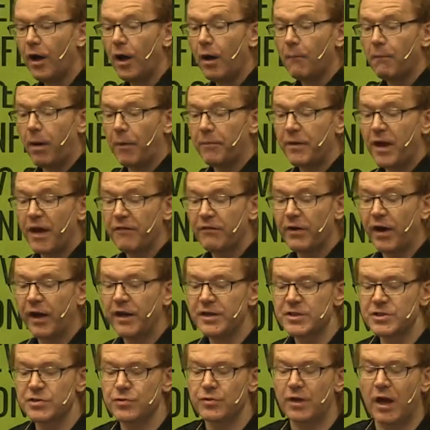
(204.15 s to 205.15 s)
but we have a
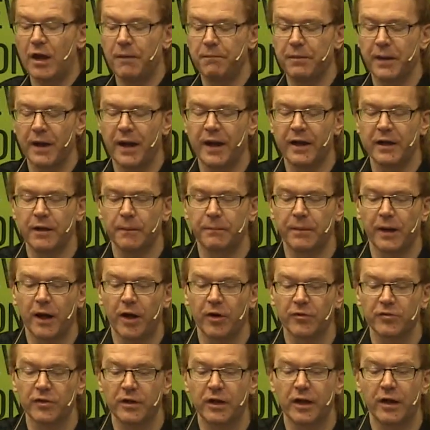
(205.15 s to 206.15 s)
history API in the
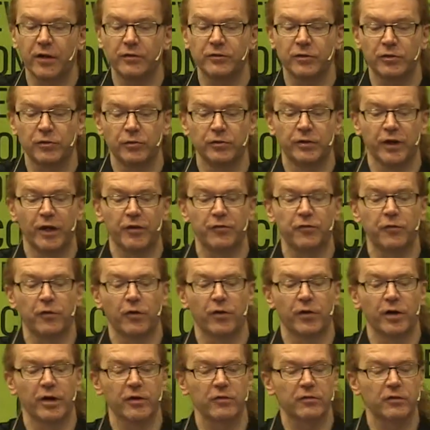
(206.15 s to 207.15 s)
browser now to do that
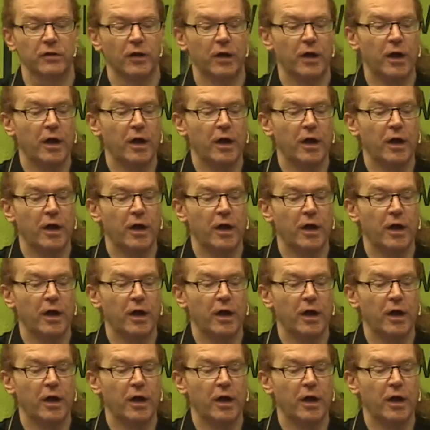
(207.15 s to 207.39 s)
for us.